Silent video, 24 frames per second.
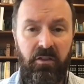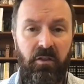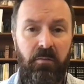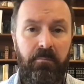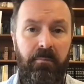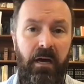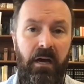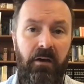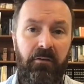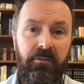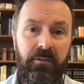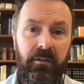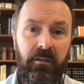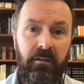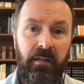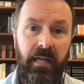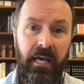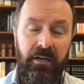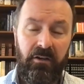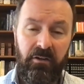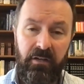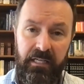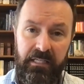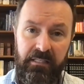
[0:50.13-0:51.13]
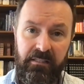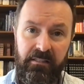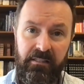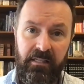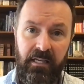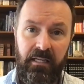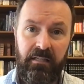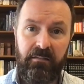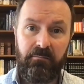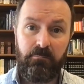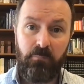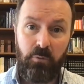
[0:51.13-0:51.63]
about the Latter-day
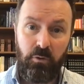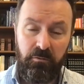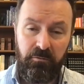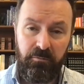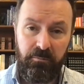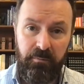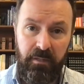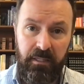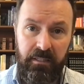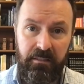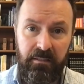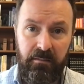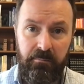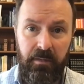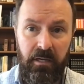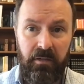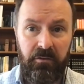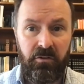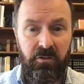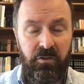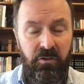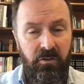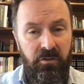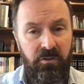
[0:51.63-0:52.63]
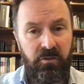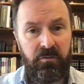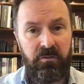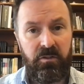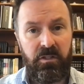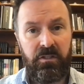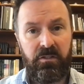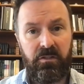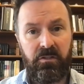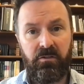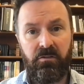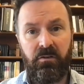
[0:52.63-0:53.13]
Saint movement, about the Church of
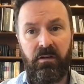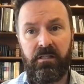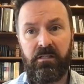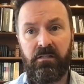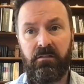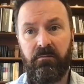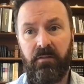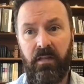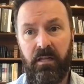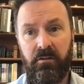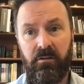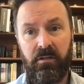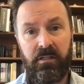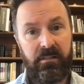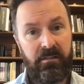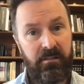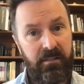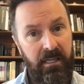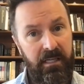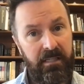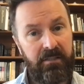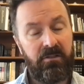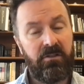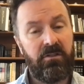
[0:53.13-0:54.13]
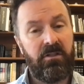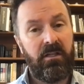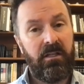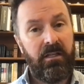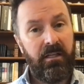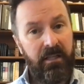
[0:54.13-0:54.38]
Jesus Christ of Latter-day Saints